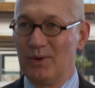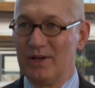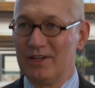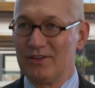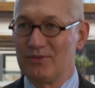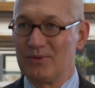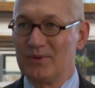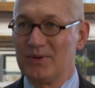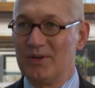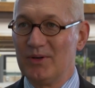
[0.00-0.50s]
way
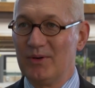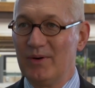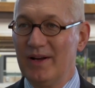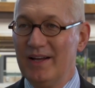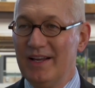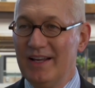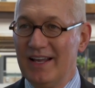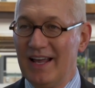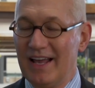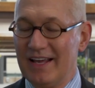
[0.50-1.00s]
through
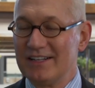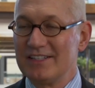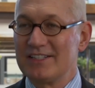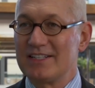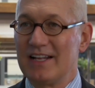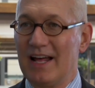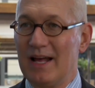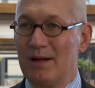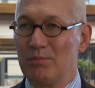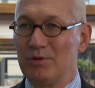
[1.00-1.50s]
and
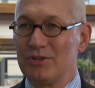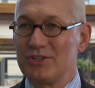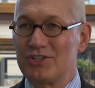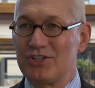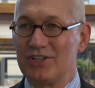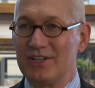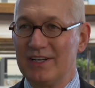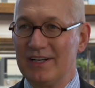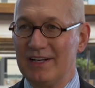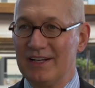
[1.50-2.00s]

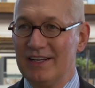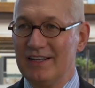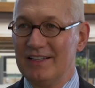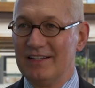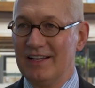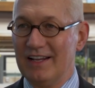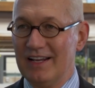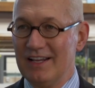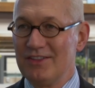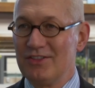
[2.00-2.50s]
establishing
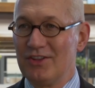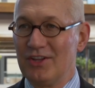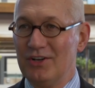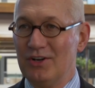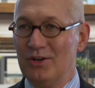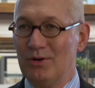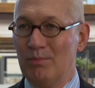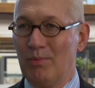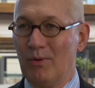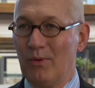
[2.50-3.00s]
in, in the
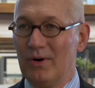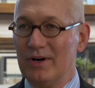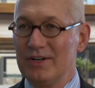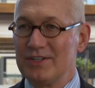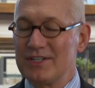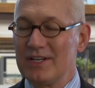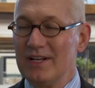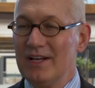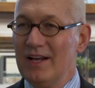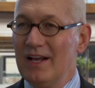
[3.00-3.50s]

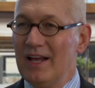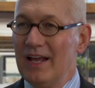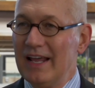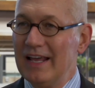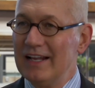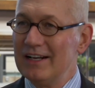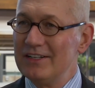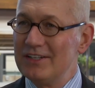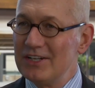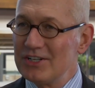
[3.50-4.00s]
newborns.
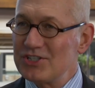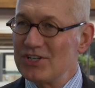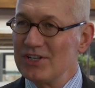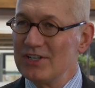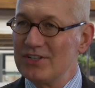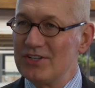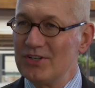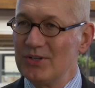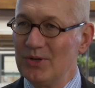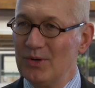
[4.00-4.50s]
In
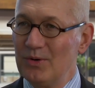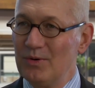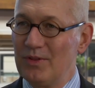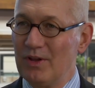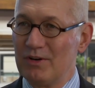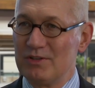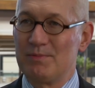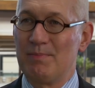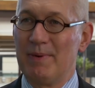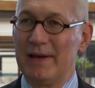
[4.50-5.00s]
addition to
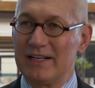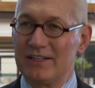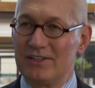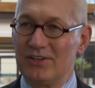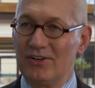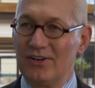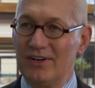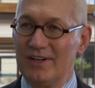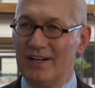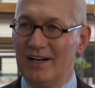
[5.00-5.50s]
those
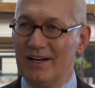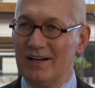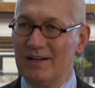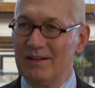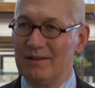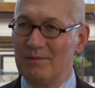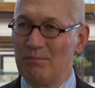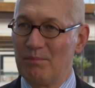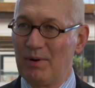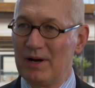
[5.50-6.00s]

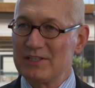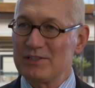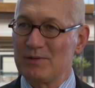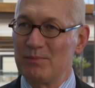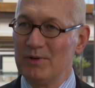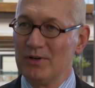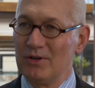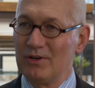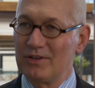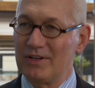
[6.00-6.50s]
bacteria, breast
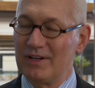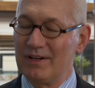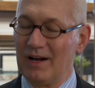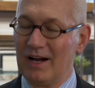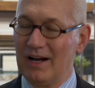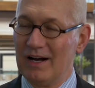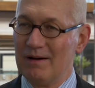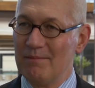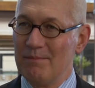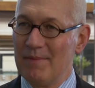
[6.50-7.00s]
milk
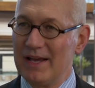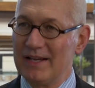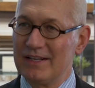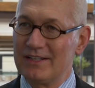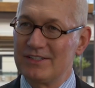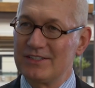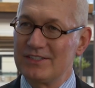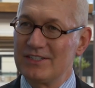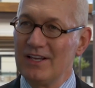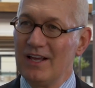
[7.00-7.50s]
uh,
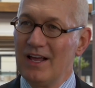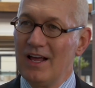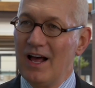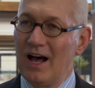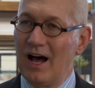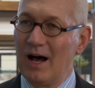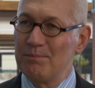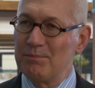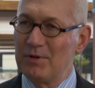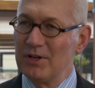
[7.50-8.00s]
makes
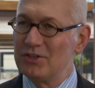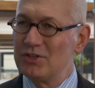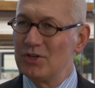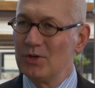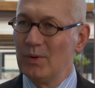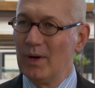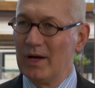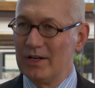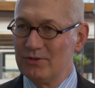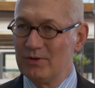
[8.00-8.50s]
up to
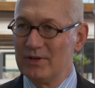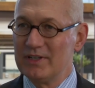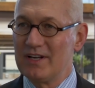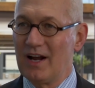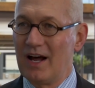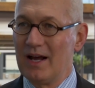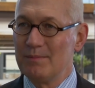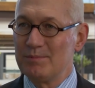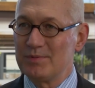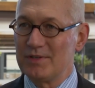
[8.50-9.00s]
200
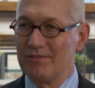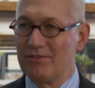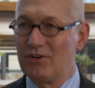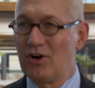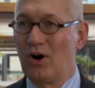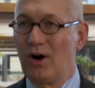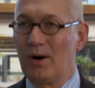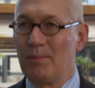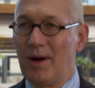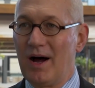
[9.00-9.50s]
types of
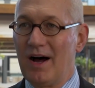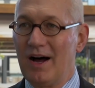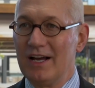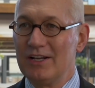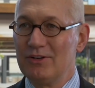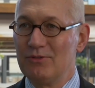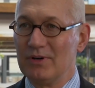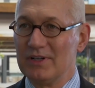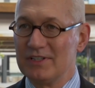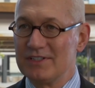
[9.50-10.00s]

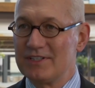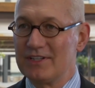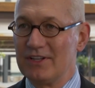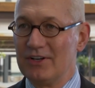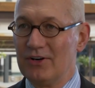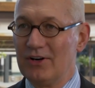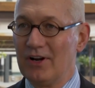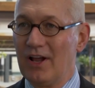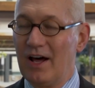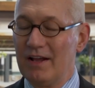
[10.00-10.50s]
carbohydrates that
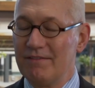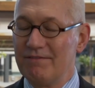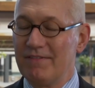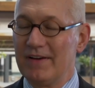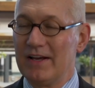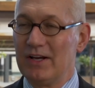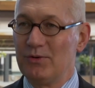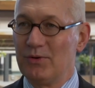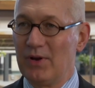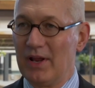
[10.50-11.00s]
are not
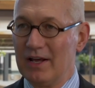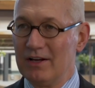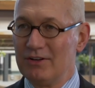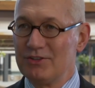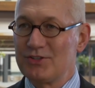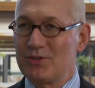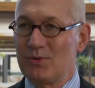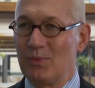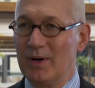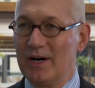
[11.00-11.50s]
found
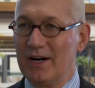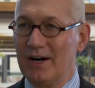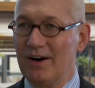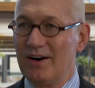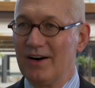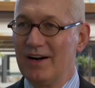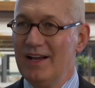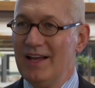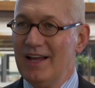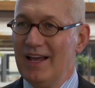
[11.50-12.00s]

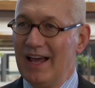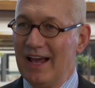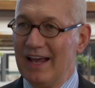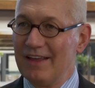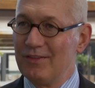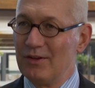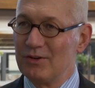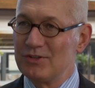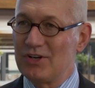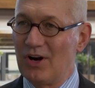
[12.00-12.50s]
elsewhere,
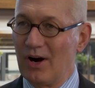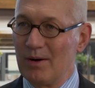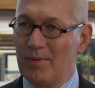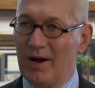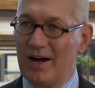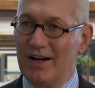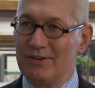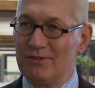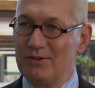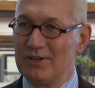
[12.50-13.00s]
and those
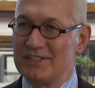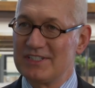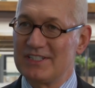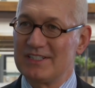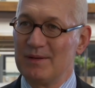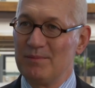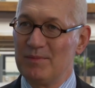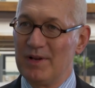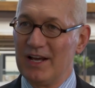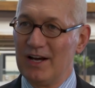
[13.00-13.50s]
carbohydrates
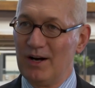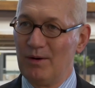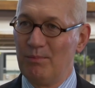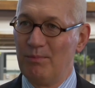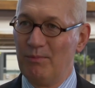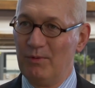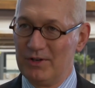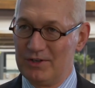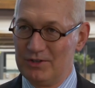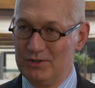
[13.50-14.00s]
seem to
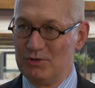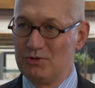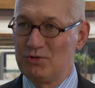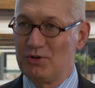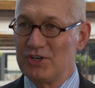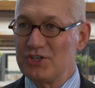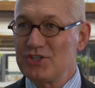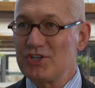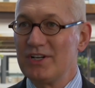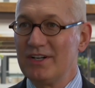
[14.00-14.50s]
help with
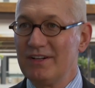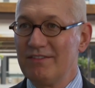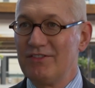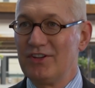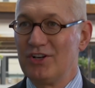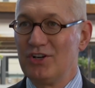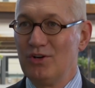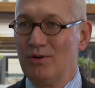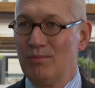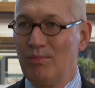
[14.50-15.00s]
nutrition of
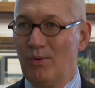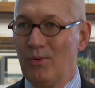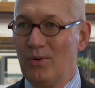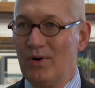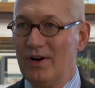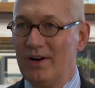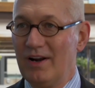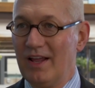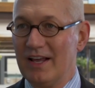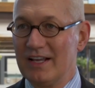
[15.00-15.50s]
the
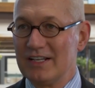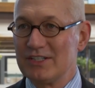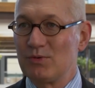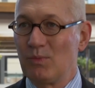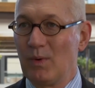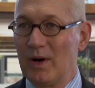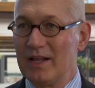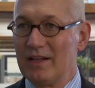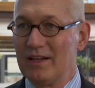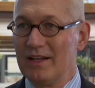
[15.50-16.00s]
newborn as
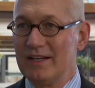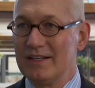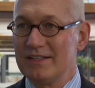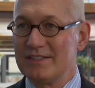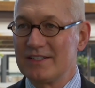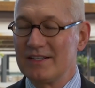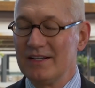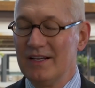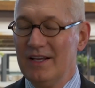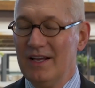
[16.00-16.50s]
well
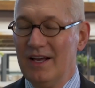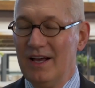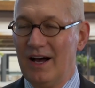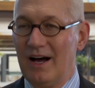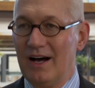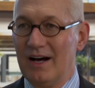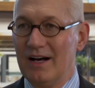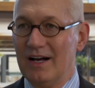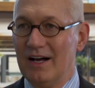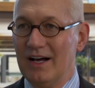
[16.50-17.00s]
as
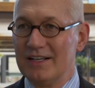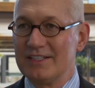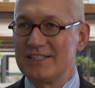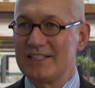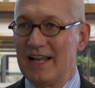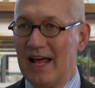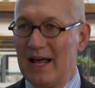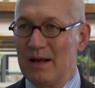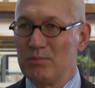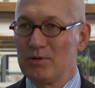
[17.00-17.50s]
uh,
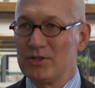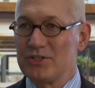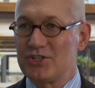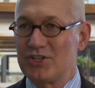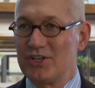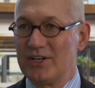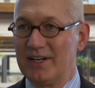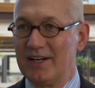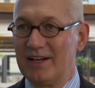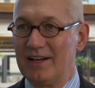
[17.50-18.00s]

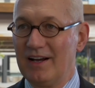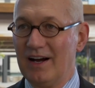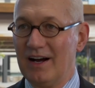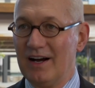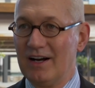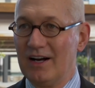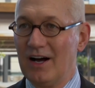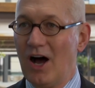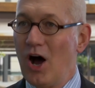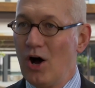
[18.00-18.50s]
establishing
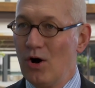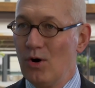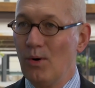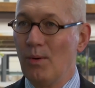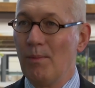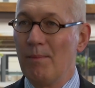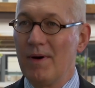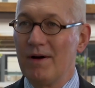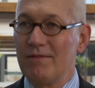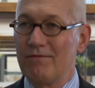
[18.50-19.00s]
a
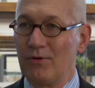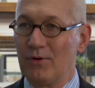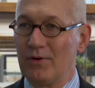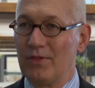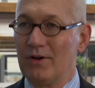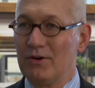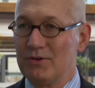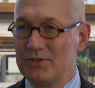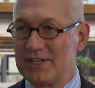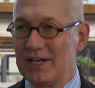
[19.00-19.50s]
home for
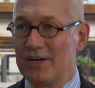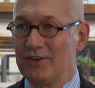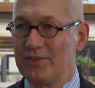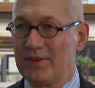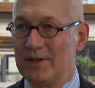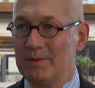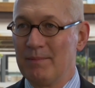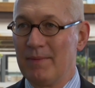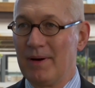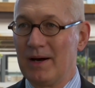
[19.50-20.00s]
those
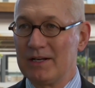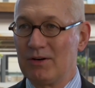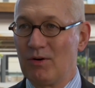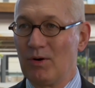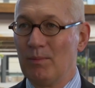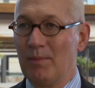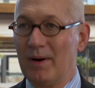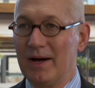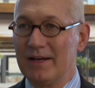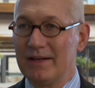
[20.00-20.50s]
healthy
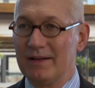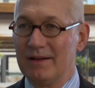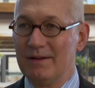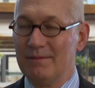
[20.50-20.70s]
microbi